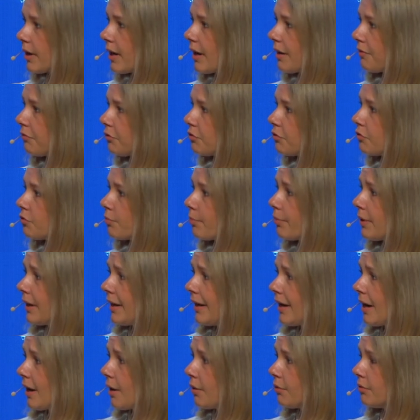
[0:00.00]
we have to do
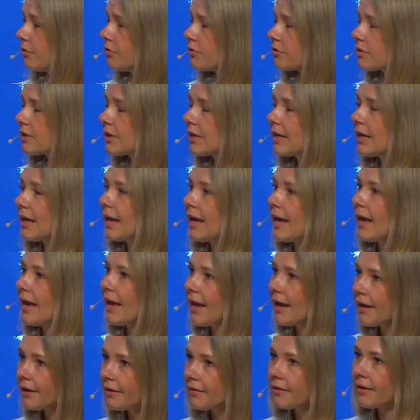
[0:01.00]
payouts.
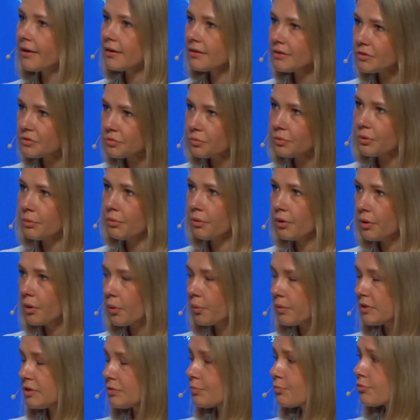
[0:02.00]
And as we work
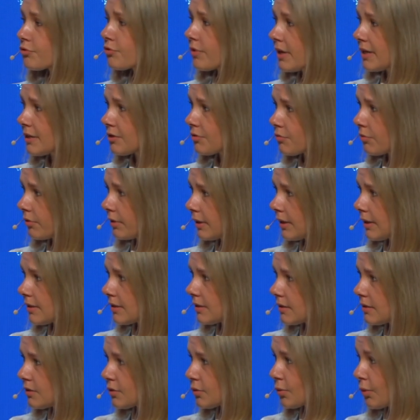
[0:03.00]
with press
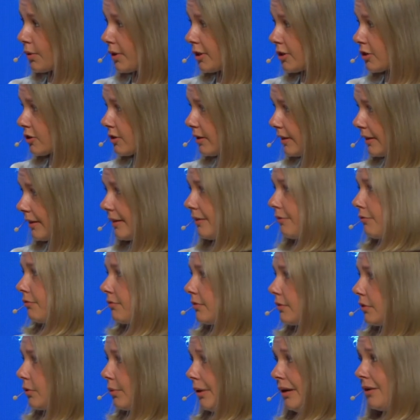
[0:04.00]
releases, which leave
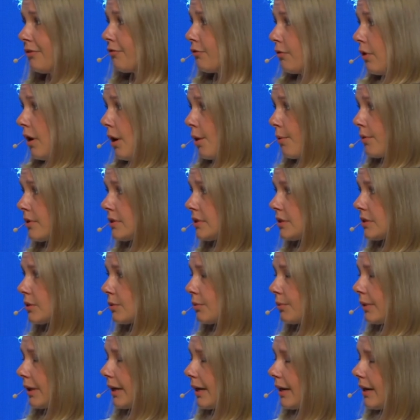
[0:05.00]
24 hours,
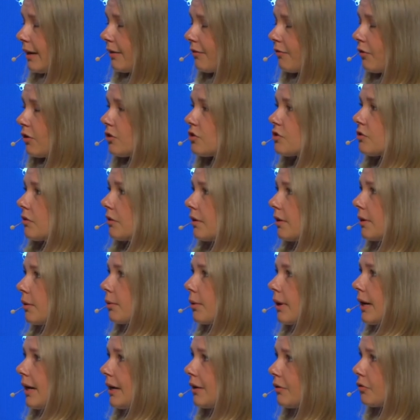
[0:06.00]
we
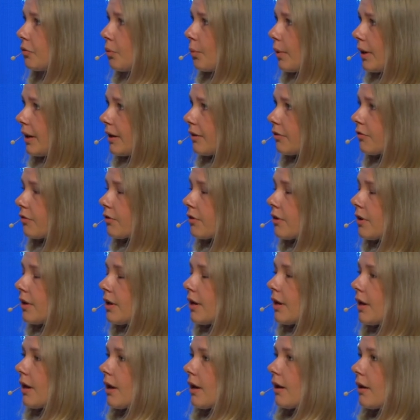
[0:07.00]
can't wait
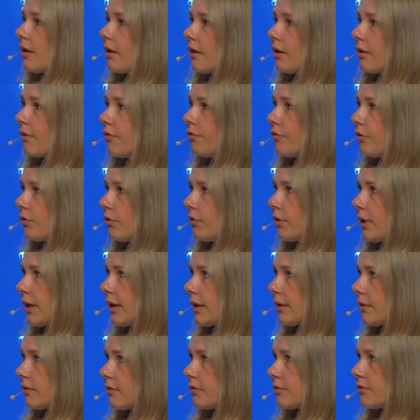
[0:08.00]
for
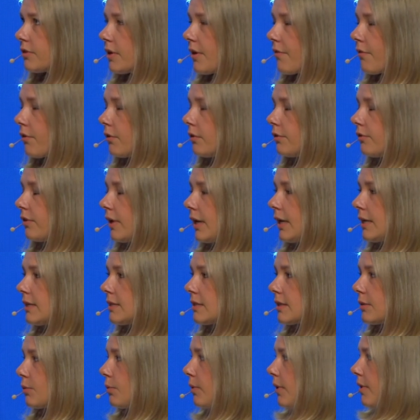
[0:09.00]
like several
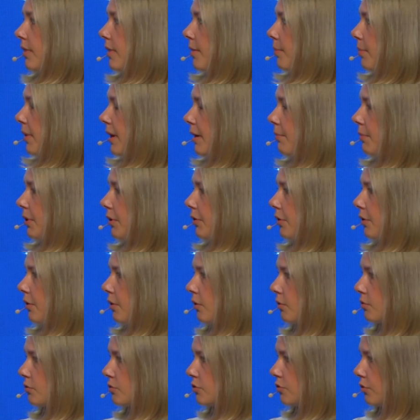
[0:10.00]
days when the payment
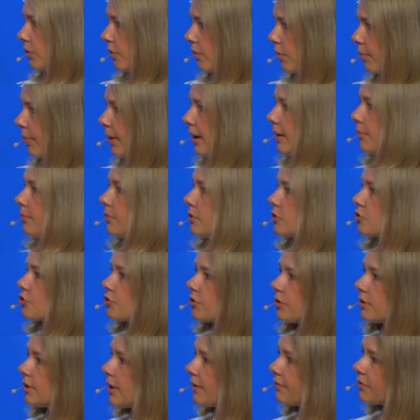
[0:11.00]
goes to our
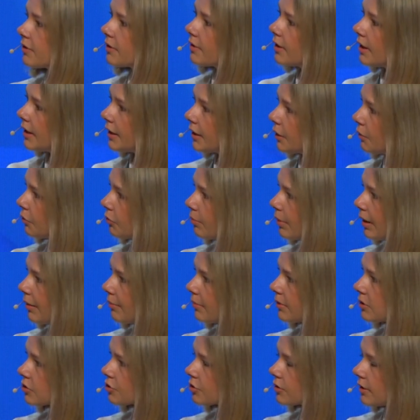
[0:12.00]
publisher, and after that he would
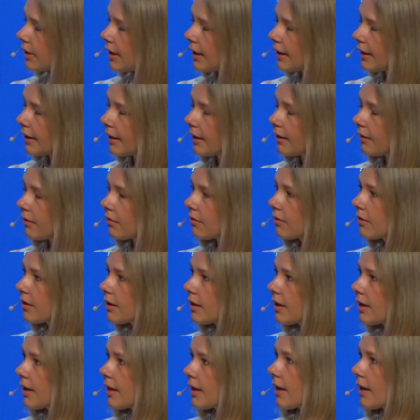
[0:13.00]
publish an article.
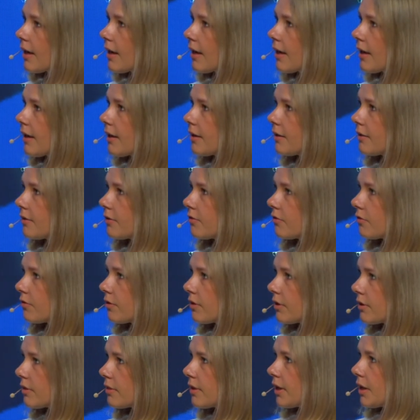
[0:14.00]
And
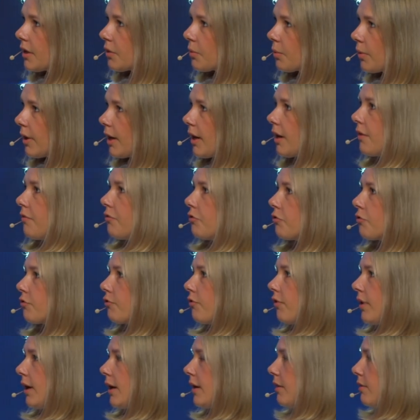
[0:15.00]
in that, we have to
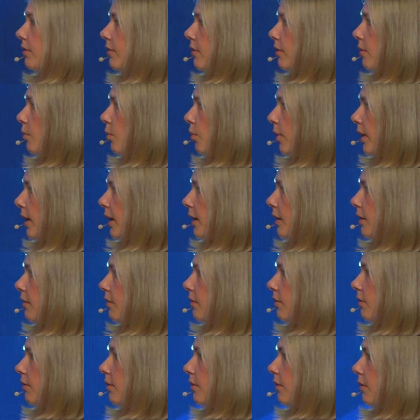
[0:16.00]
find a
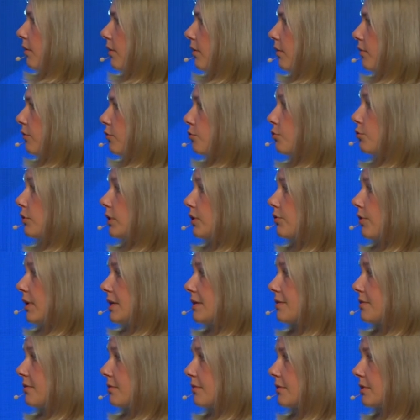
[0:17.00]
way through
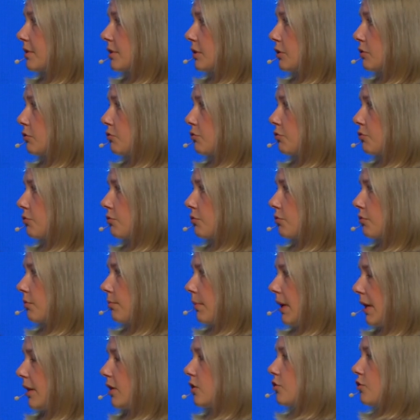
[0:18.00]
e-residency to
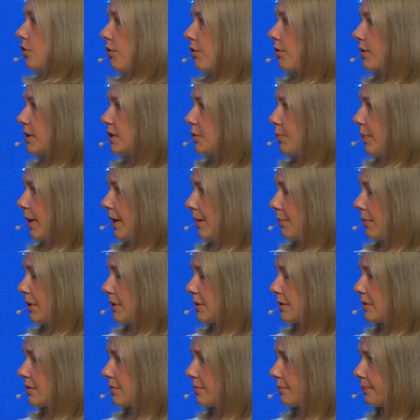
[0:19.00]
manage all these
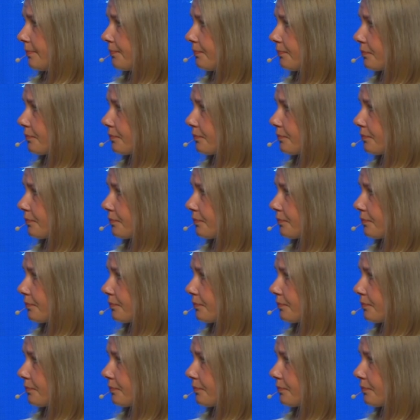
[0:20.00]
payments.